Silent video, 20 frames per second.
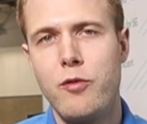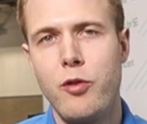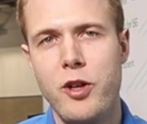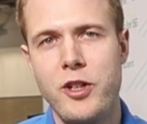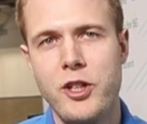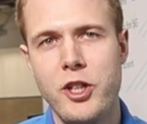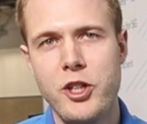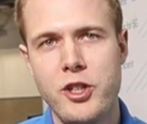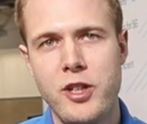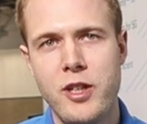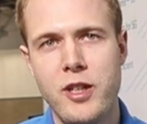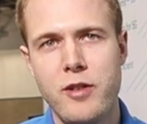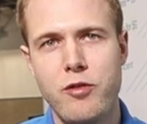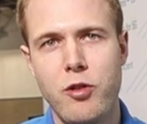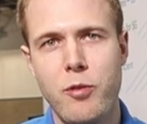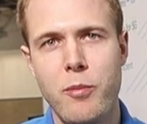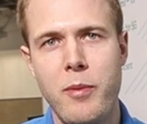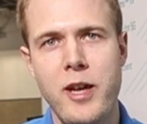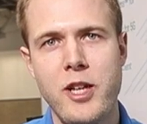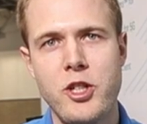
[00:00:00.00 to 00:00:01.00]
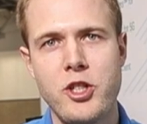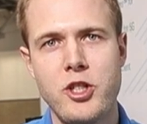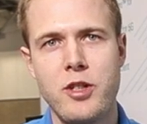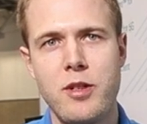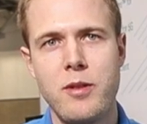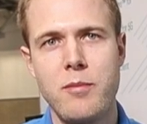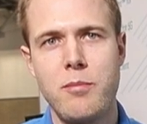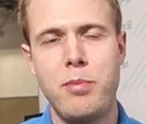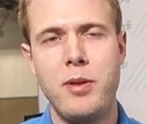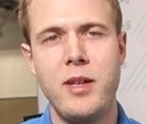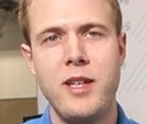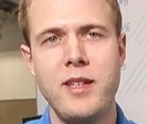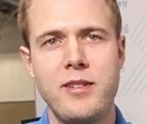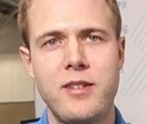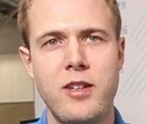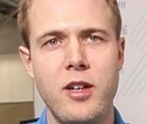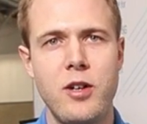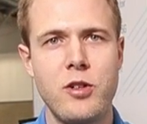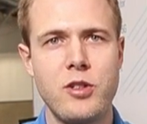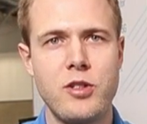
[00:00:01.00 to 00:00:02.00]
For additional information, please
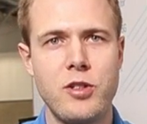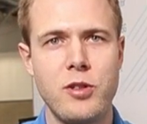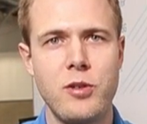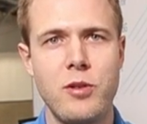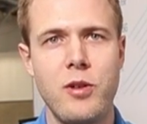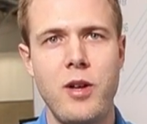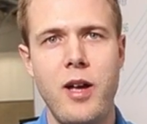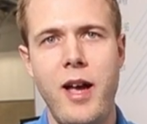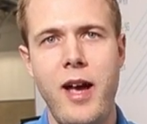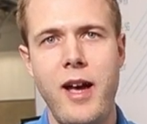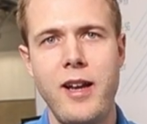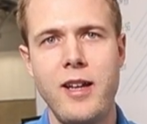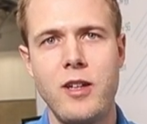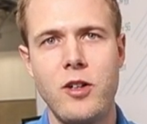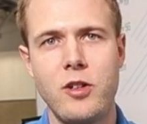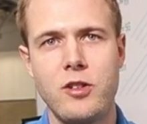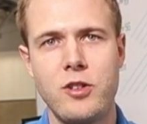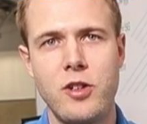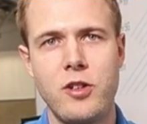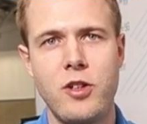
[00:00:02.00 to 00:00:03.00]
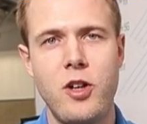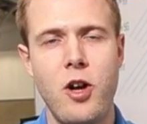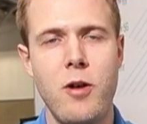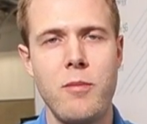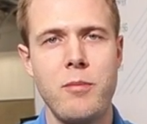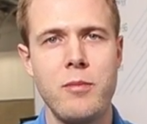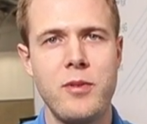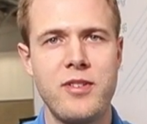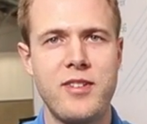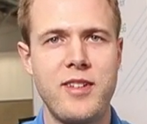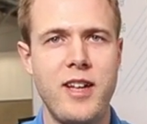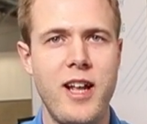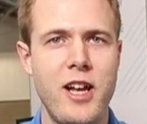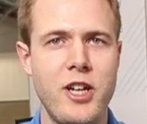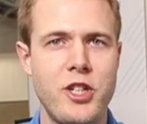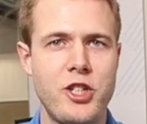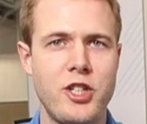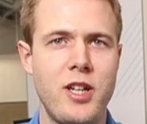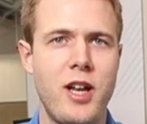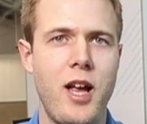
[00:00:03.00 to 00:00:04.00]
go to analog.com
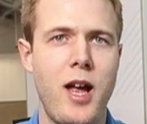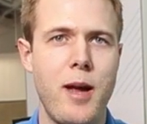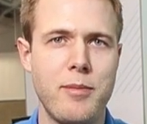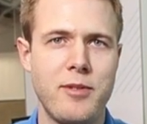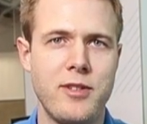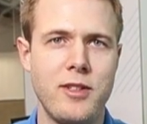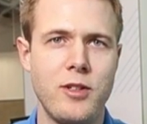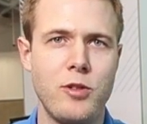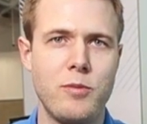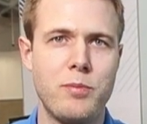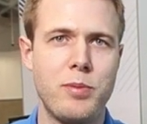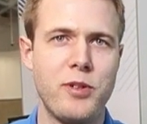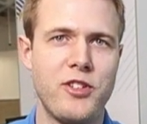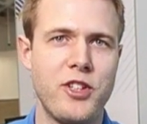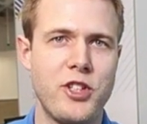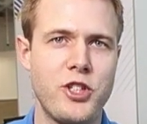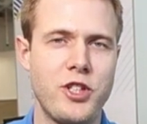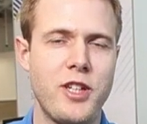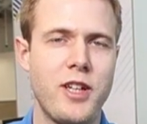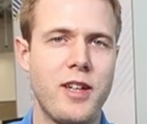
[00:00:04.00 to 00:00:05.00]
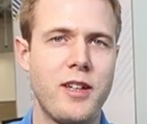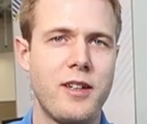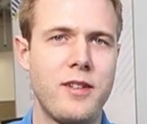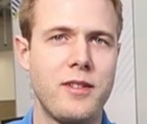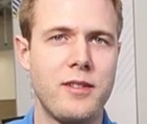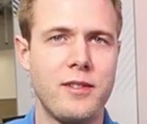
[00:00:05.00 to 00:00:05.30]
slash absolute positioning.